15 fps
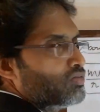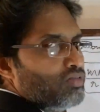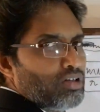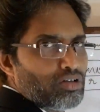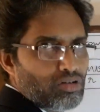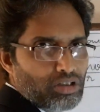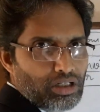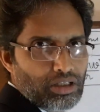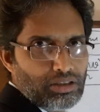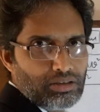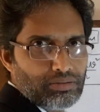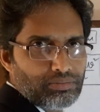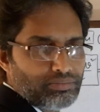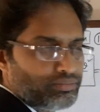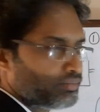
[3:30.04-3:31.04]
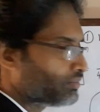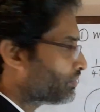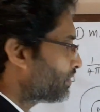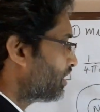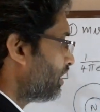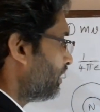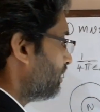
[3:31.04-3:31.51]
will rotate,
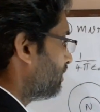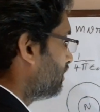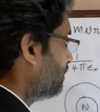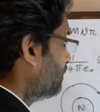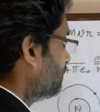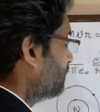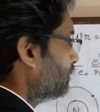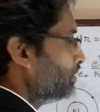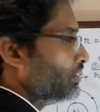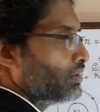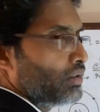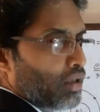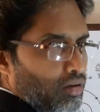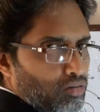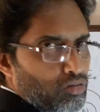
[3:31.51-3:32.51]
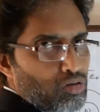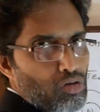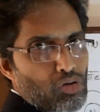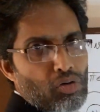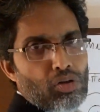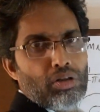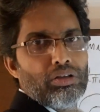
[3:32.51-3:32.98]
right?
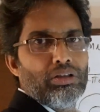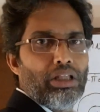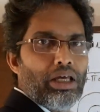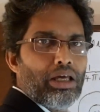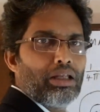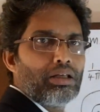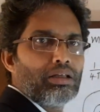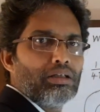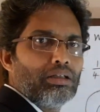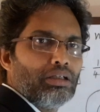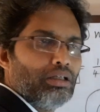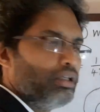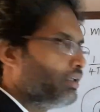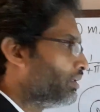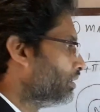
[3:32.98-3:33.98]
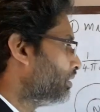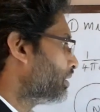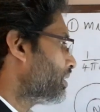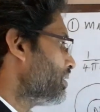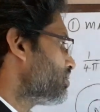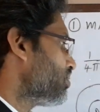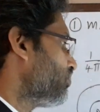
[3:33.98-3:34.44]
Now there, in the
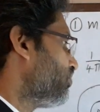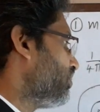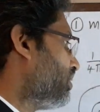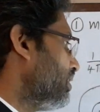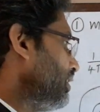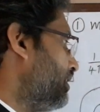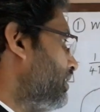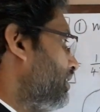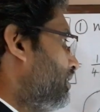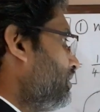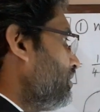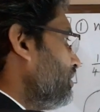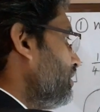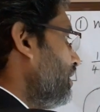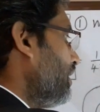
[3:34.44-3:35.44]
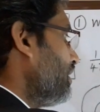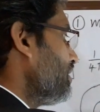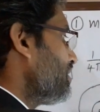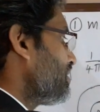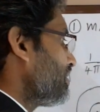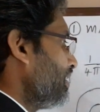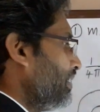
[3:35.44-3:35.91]
case of earth
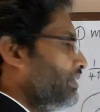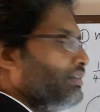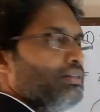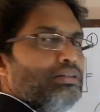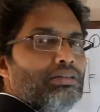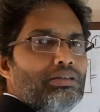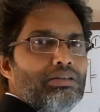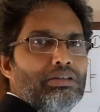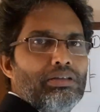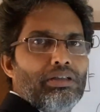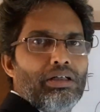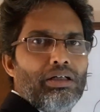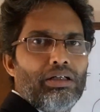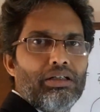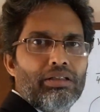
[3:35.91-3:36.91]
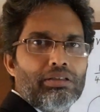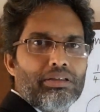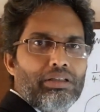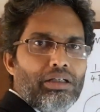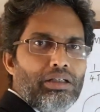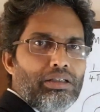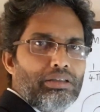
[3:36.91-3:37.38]
and sun,
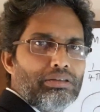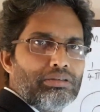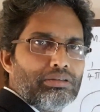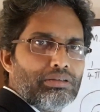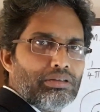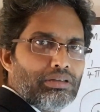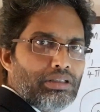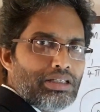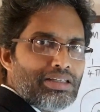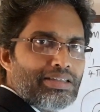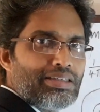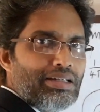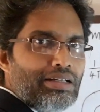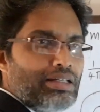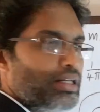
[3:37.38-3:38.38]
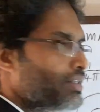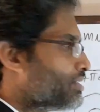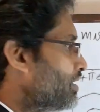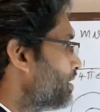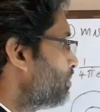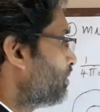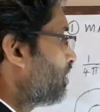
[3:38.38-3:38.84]
the necessary
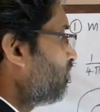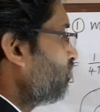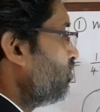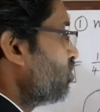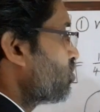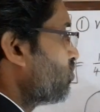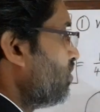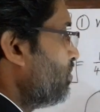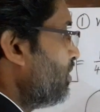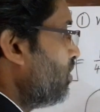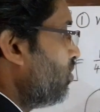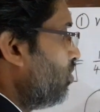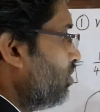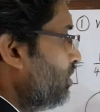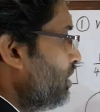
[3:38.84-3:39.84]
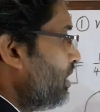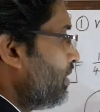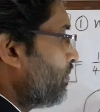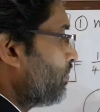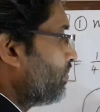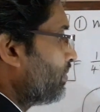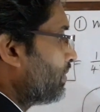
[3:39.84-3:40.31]
centripetal force will be
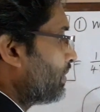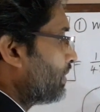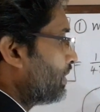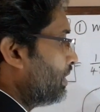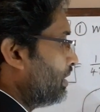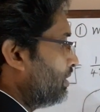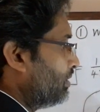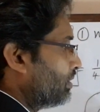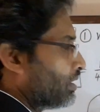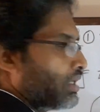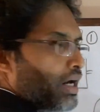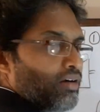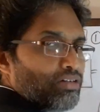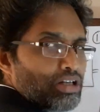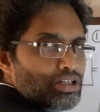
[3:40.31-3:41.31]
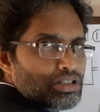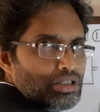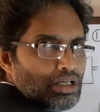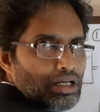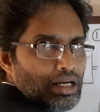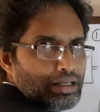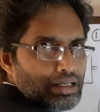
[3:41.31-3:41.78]
only the
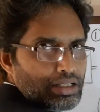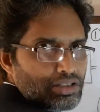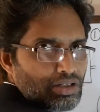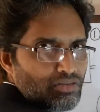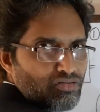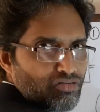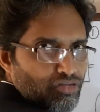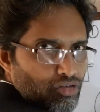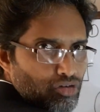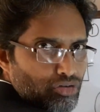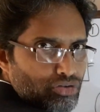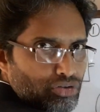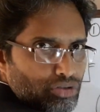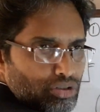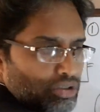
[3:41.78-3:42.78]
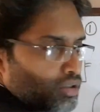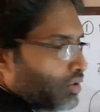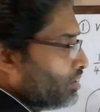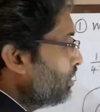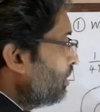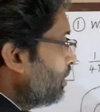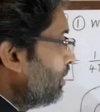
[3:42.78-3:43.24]
gravitational attraction force.
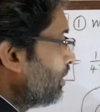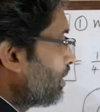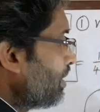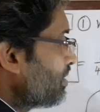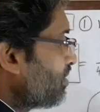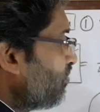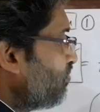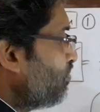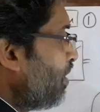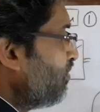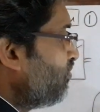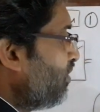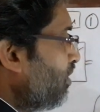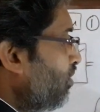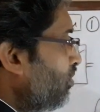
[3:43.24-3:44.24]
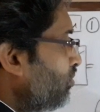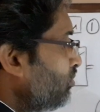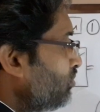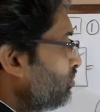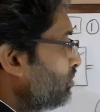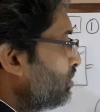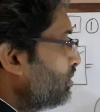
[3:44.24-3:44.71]
In the case of buffalo,